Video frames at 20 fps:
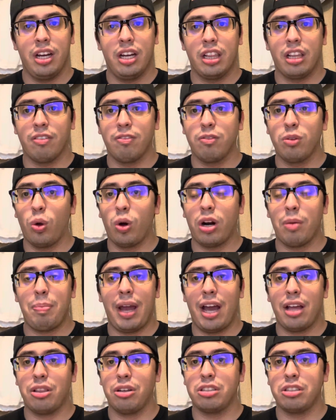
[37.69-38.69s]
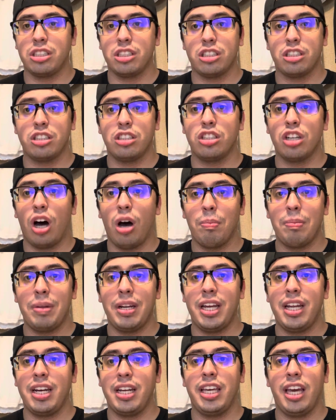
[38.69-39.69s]
The Florida Panthers just
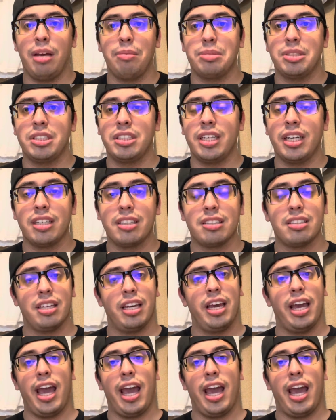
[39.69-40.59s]
dominated Game 6,